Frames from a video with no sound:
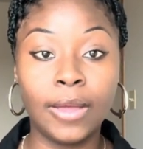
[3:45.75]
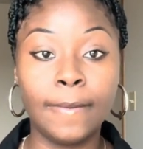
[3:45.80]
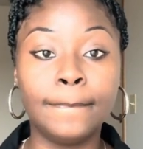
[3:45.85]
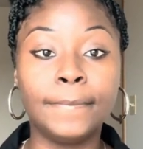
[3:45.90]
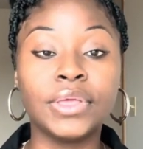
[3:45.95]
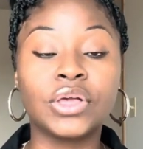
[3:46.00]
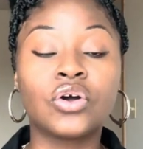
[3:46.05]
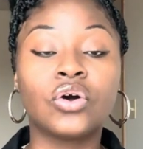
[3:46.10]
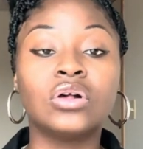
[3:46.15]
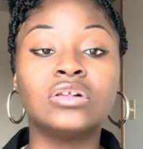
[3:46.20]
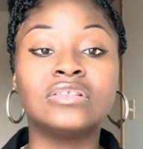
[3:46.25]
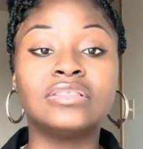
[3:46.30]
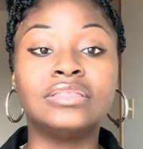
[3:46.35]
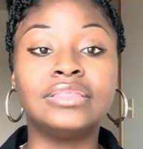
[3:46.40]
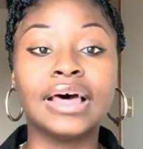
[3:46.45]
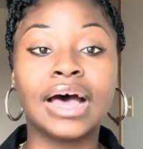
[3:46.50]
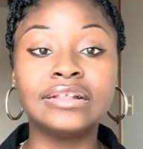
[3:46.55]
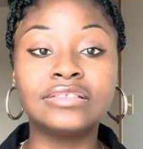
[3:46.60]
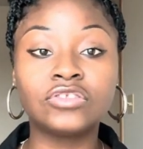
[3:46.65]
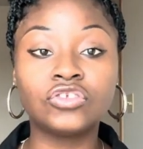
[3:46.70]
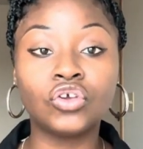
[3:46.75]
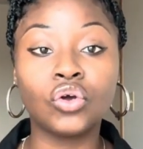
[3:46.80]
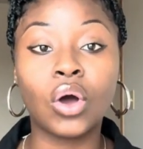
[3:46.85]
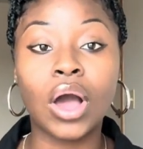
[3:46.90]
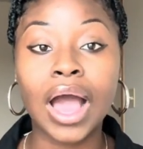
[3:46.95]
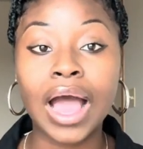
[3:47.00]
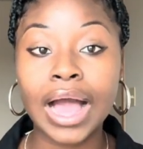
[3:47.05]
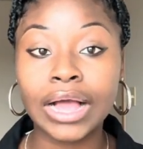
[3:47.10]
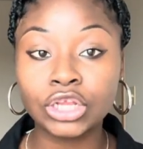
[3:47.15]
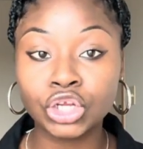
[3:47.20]
because that's your
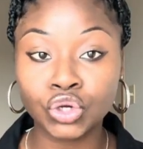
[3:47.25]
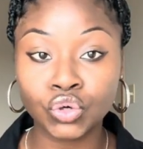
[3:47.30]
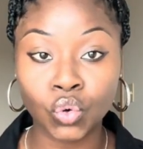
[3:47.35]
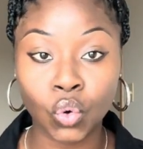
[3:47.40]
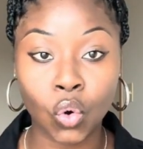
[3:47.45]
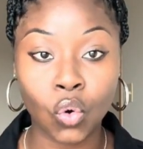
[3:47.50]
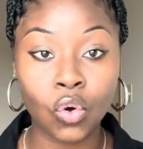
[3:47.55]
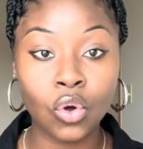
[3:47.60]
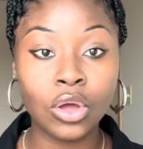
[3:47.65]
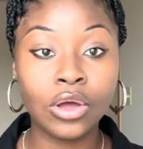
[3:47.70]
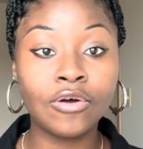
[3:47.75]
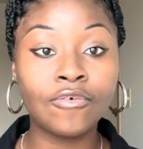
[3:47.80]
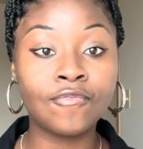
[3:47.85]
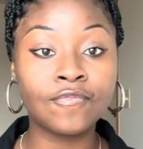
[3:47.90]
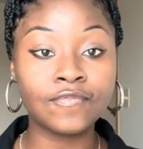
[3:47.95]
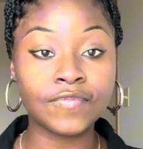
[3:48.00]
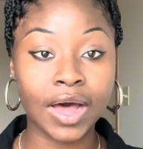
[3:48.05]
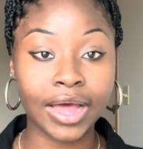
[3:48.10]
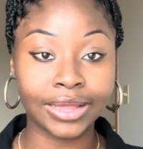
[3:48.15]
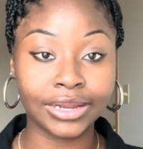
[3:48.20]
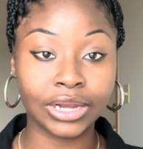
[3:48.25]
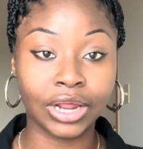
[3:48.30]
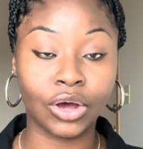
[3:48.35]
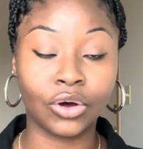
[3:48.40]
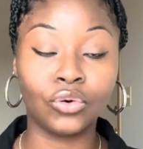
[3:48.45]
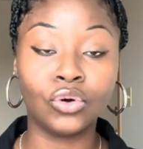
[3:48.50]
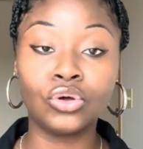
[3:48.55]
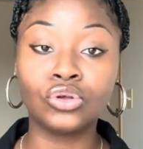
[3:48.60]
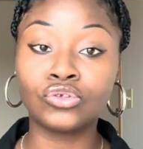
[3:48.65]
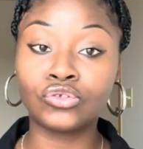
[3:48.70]
actual
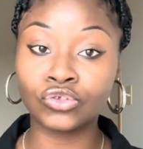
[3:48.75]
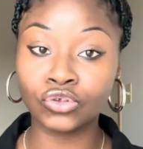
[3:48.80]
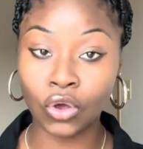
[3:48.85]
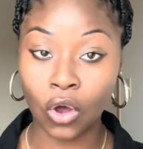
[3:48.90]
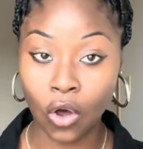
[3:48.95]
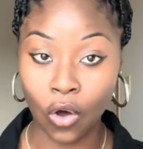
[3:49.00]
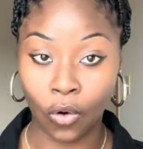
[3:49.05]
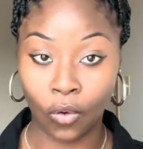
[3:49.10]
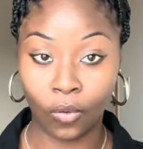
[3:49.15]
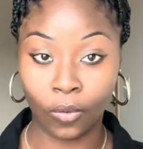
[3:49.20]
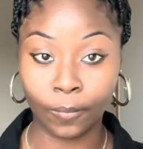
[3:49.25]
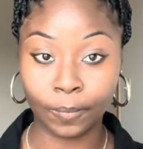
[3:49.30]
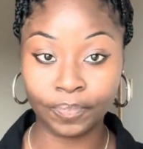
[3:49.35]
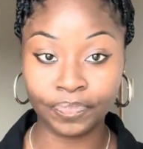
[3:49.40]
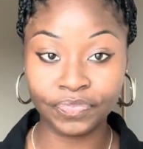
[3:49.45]
final score.